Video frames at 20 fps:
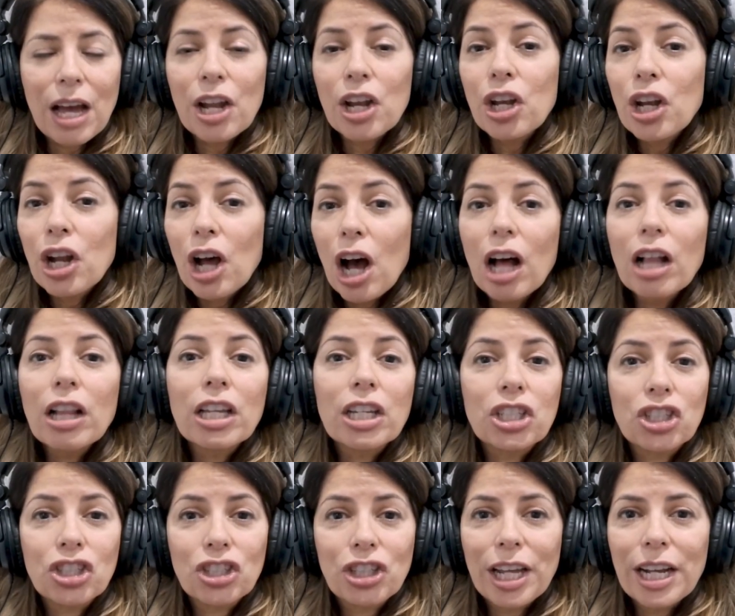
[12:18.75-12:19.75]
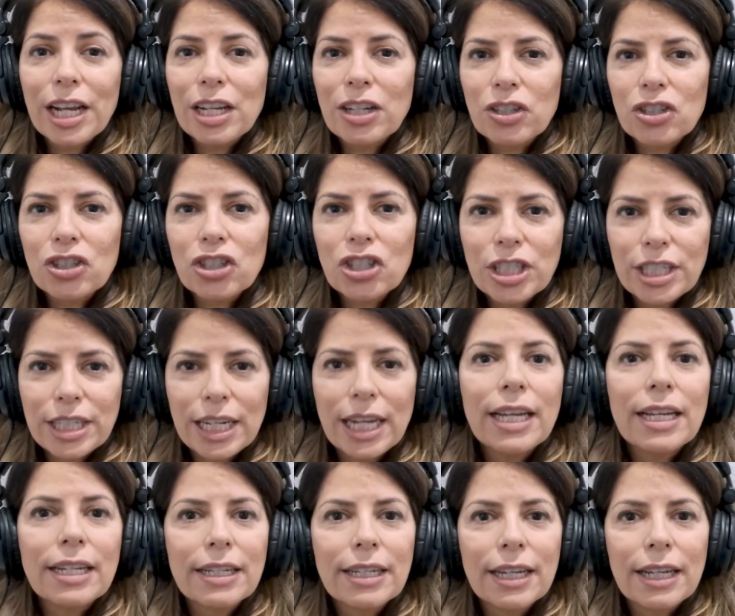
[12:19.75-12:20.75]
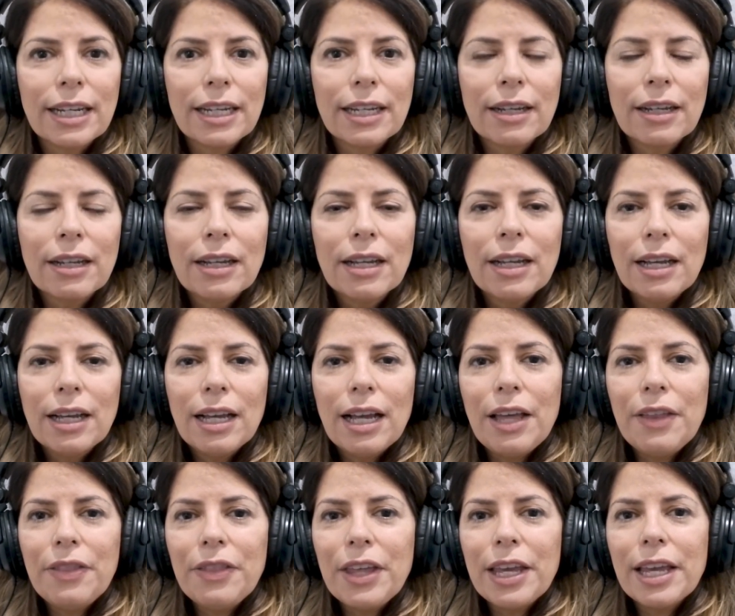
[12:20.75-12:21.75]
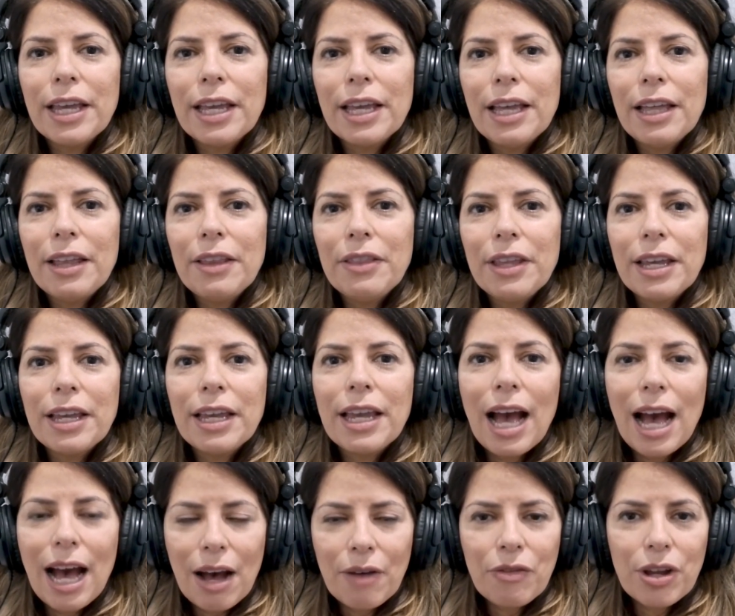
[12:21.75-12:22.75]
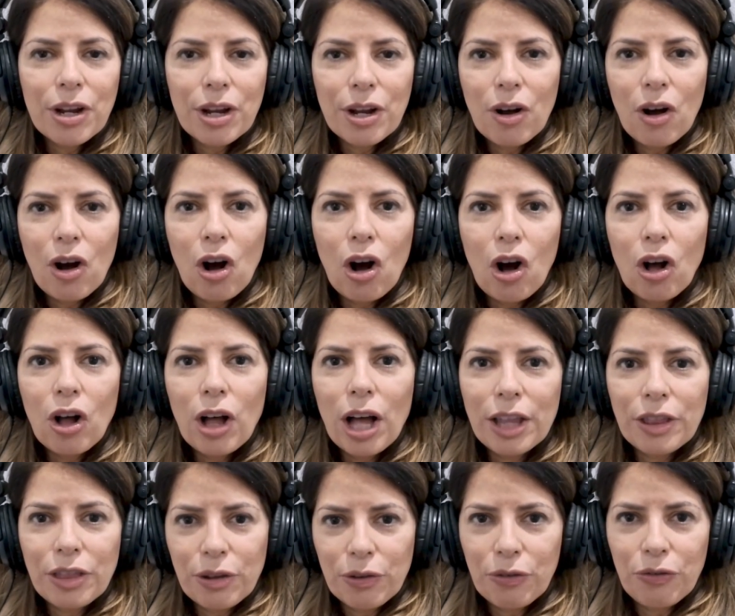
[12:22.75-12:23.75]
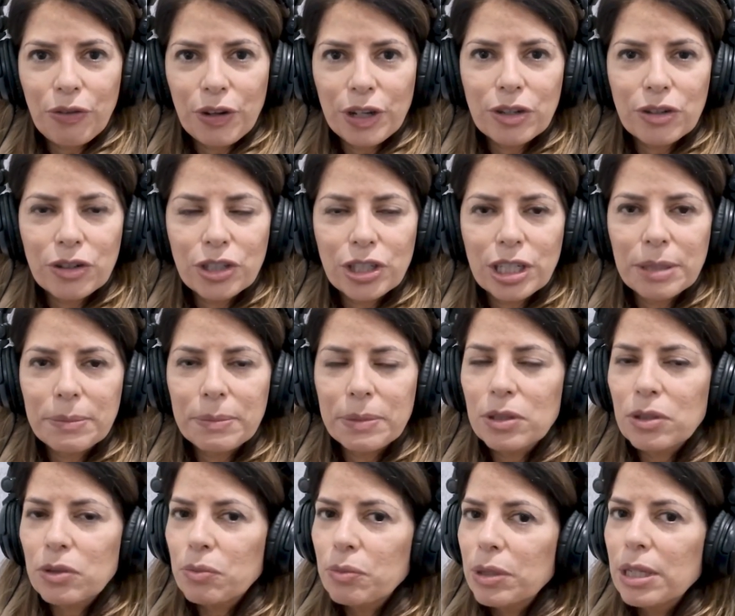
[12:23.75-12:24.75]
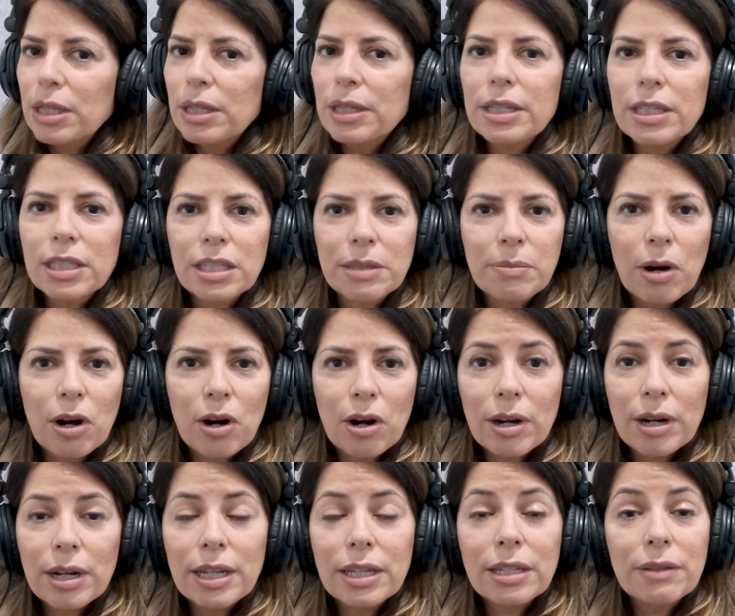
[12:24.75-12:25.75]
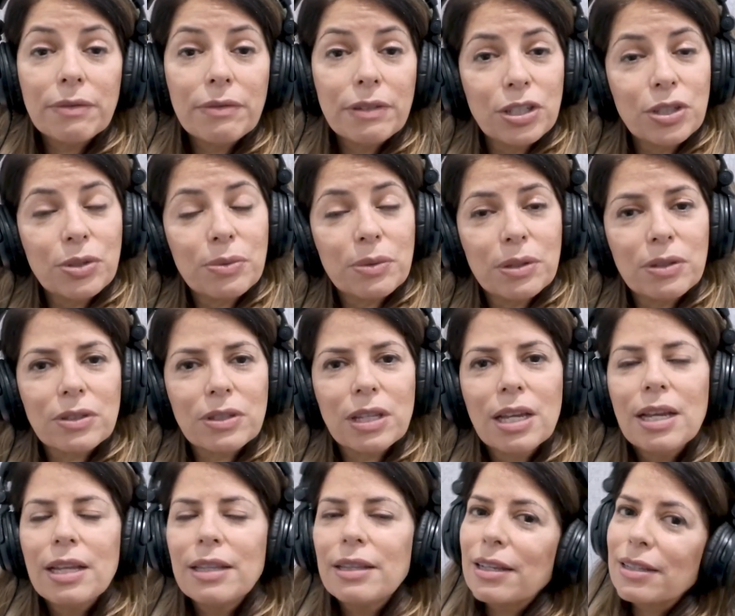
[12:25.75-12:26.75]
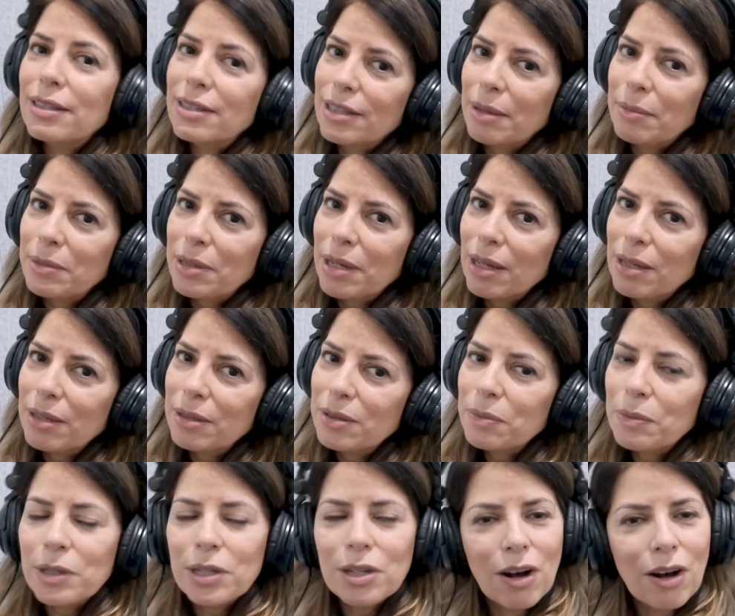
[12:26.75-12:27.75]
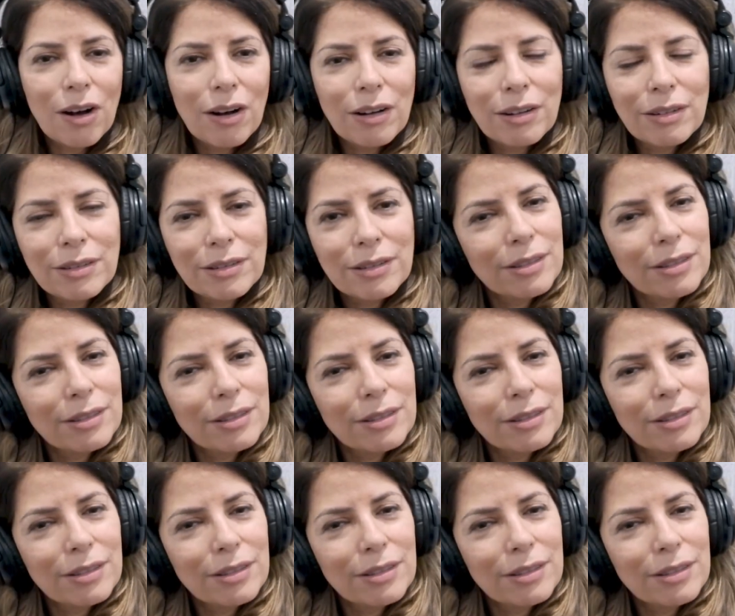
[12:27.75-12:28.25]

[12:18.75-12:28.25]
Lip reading: knowledge, that understanding, and they have it all at their fingertips. Really smart individuals that sometimes we call